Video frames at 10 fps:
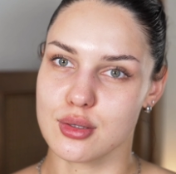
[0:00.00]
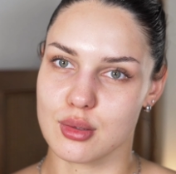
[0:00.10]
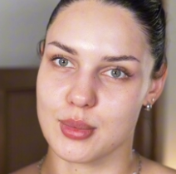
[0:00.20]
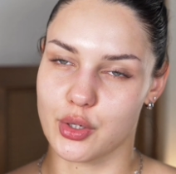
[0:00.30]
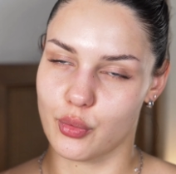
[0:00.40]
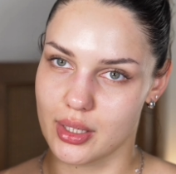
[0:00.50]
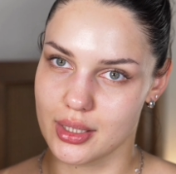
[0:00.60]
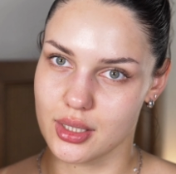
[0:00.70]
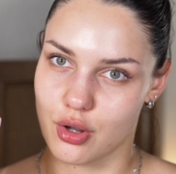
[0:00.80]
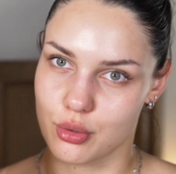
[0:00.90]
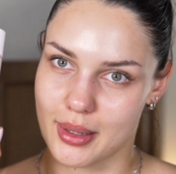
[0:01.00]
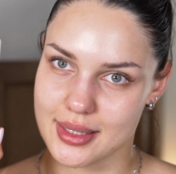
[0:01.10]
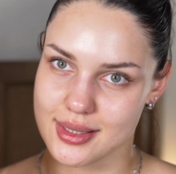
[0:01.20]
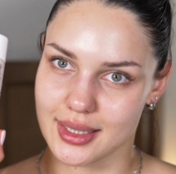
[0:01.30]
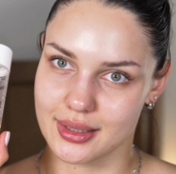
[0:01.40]
to be created on my
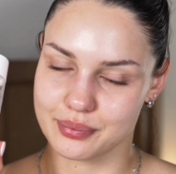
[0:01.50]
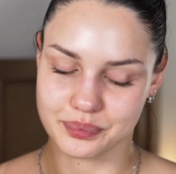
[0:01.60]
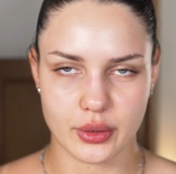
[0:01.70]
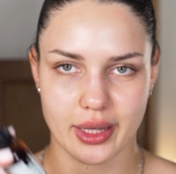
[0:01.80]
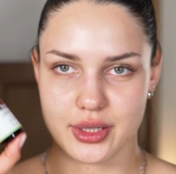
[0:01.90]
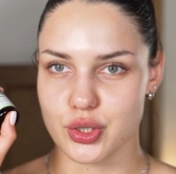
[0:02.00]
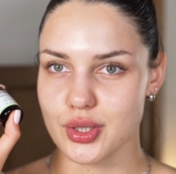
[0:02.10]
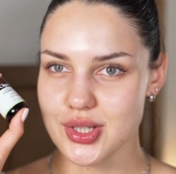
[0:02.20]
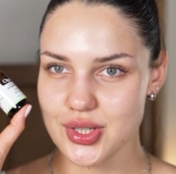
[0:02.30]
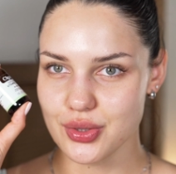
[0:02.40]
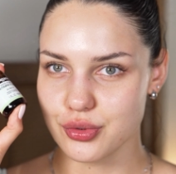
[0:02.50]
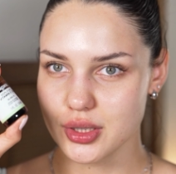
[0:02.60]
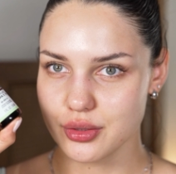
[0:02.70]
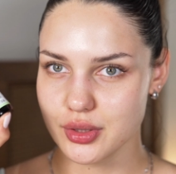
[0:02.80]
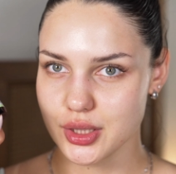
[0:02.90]
skin. Okay, so this is a
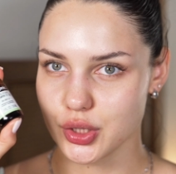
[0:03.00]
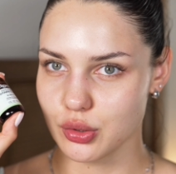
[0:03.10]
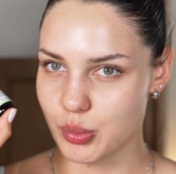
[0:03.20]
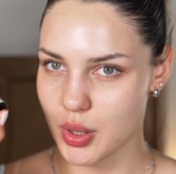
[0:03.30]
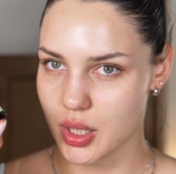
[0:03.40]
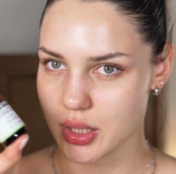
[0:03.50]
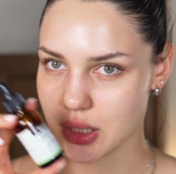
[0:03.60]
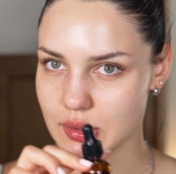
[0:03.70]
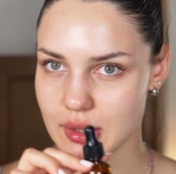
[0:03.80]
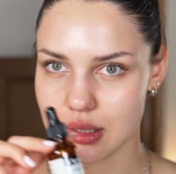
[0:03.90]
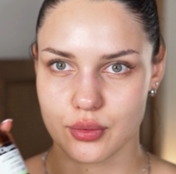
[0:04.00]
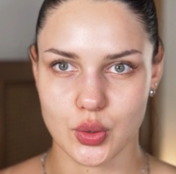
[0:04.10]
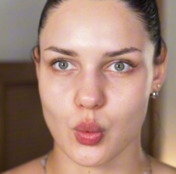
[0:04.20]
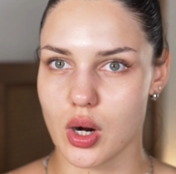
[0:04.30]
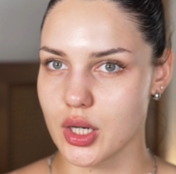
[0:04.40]
really, really good product if
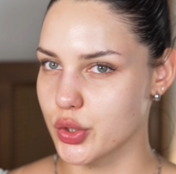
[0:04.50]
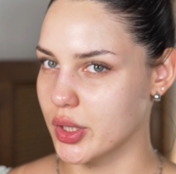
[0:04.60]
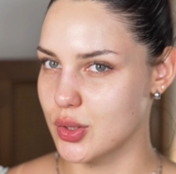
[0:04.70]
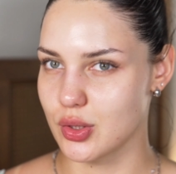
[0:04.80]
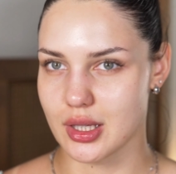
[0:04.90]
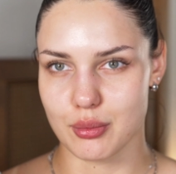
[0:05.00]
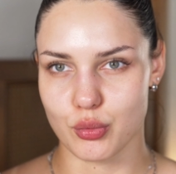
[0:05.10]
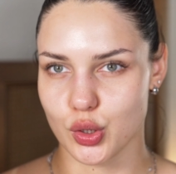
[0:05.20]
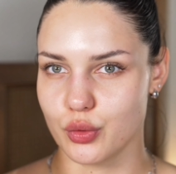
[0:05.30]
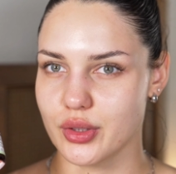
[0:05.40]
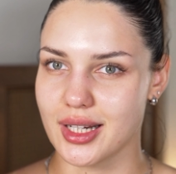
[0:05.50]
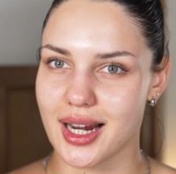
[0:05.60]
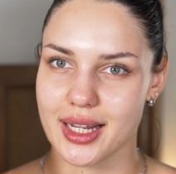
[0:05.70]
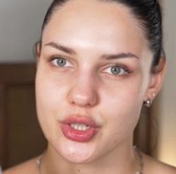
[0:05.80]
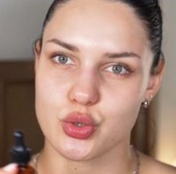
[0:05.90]
you are trying to get more of that
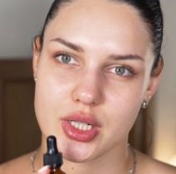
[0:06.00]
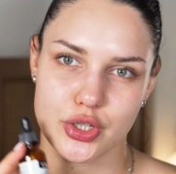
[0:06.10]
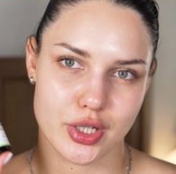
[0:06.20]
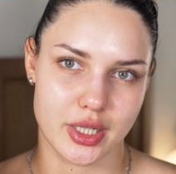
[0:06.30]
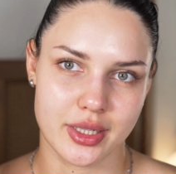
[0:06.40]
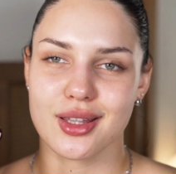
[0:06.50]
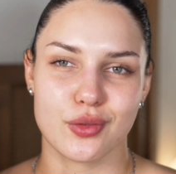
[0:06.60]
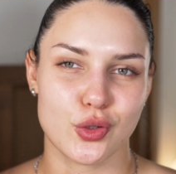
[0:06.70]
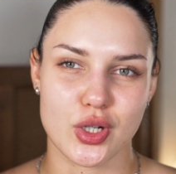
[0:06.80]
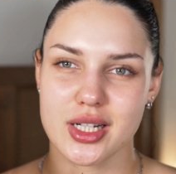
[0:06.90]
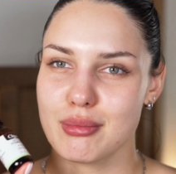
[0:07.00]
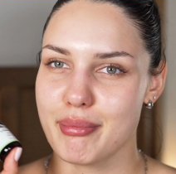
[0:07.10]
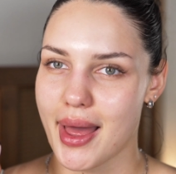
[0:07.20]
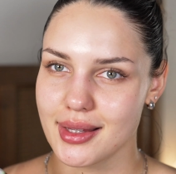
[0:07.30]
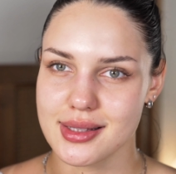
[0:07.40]
hydration. If you're trying to
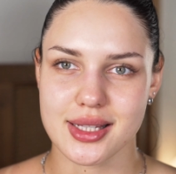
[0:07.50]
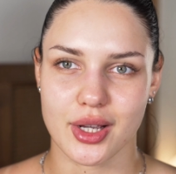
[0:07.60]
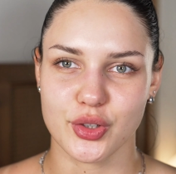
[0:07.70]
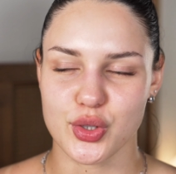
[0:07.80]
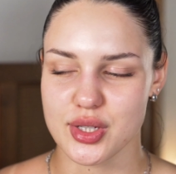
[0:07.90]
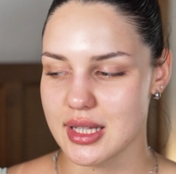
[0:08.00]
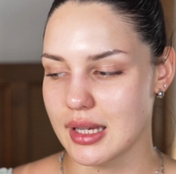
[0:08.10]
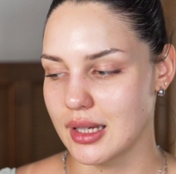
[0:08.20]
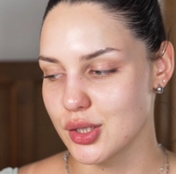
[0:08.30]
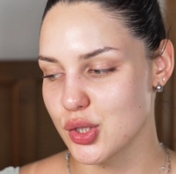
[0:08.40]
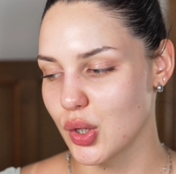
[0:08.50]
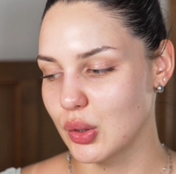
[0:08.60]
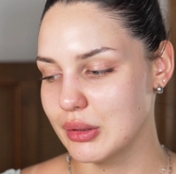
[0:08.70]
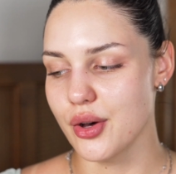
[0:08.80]
balance out your skin tone